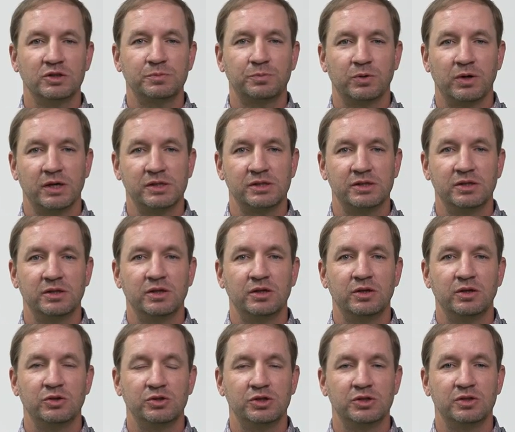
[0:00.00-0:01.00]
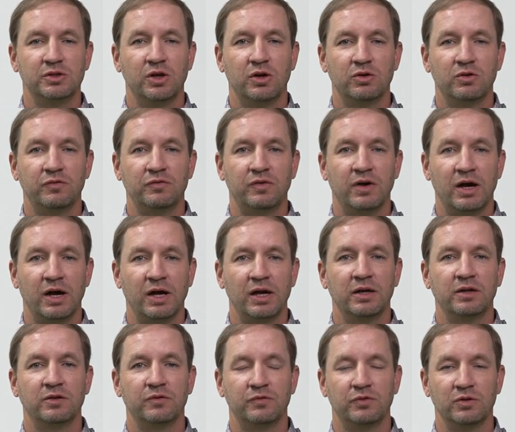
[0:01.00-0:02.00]
is present, you should
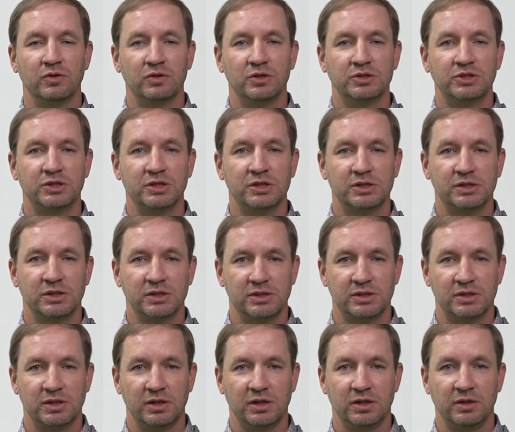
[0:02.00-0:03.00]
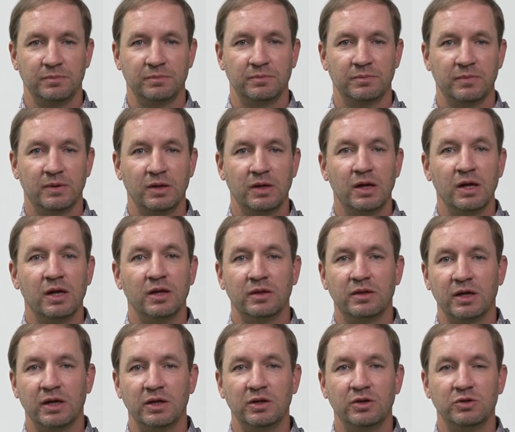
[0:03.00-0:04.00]
notify the fuel logistics team.
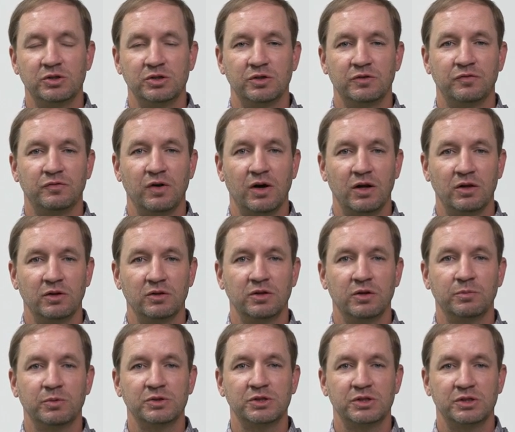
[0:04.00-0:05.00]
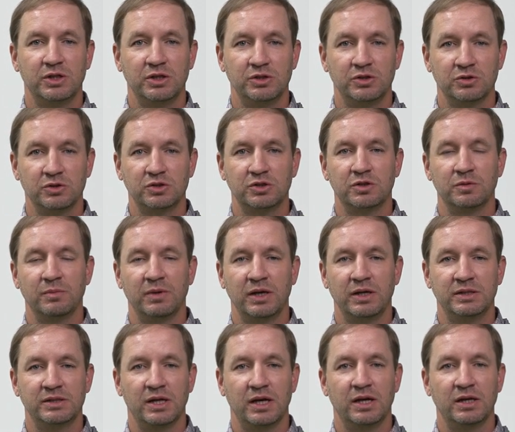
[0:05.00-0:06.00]
Then you should follow the procedures to
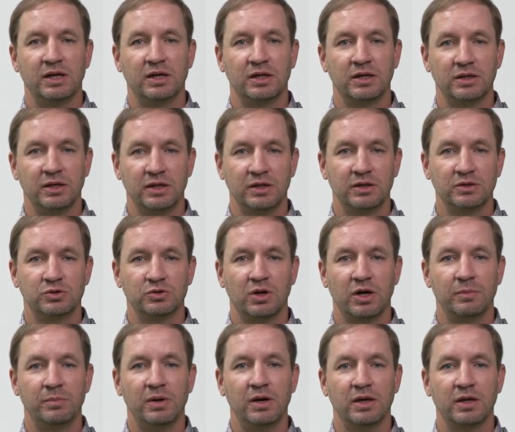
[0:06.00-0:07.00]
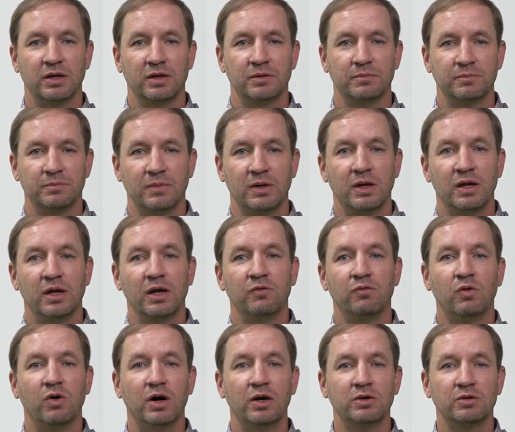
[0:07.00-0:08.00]
maintain a clean and dry bucket. If
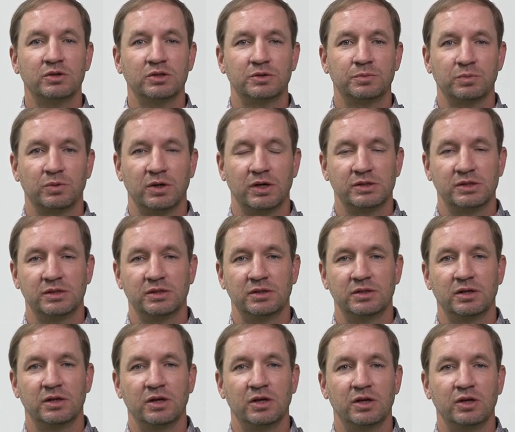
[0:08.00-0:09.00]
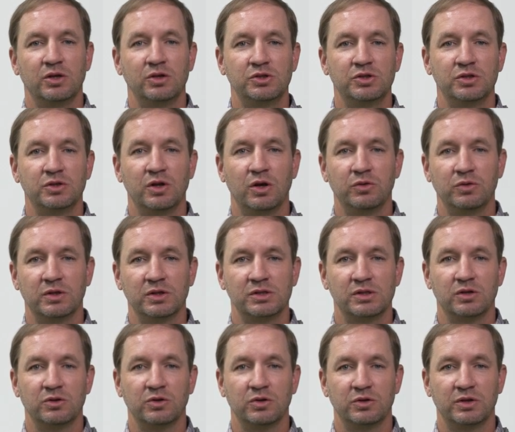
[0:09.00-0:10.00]
water is present, you should note this
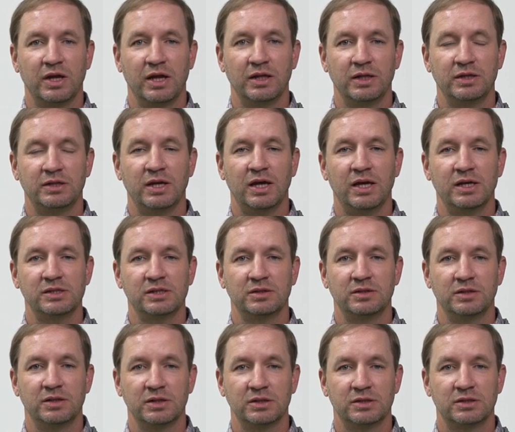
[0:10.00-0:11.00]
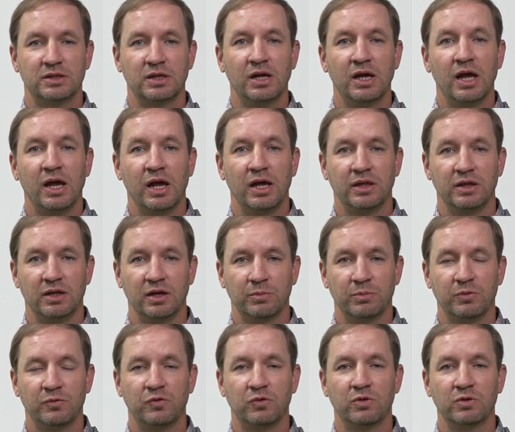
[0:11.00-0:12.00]
on your daily task list and then
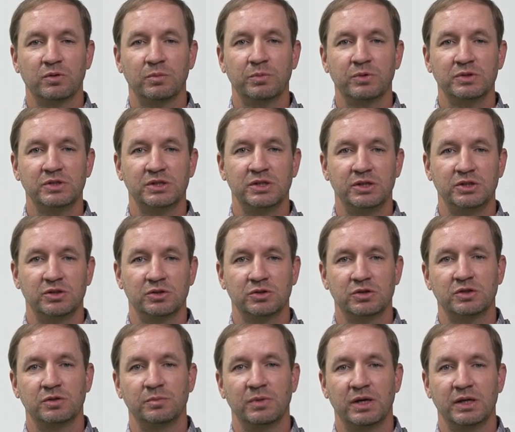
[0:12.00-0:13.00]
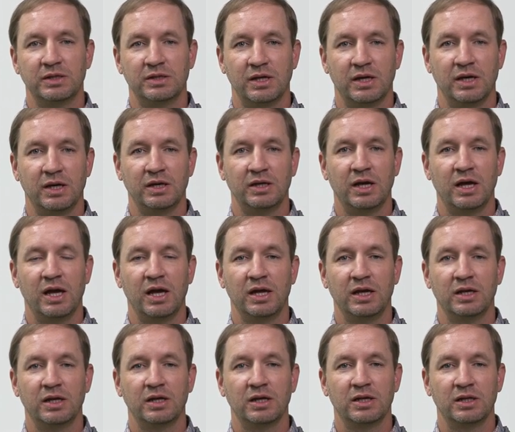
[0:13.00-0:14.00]
perform the procedures to maintain
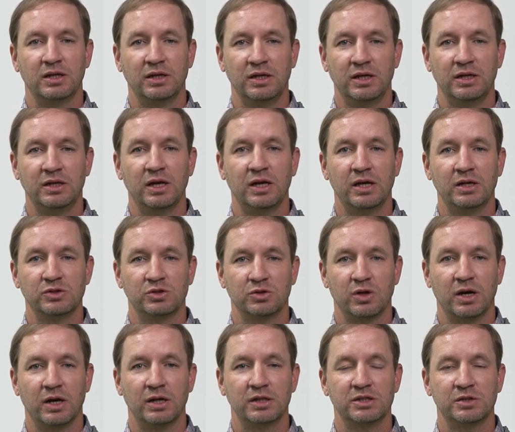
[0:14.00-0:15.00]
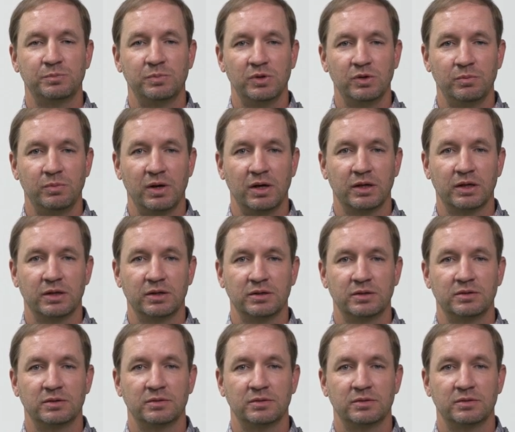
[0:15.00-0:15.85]
a clean and dry spill bucket.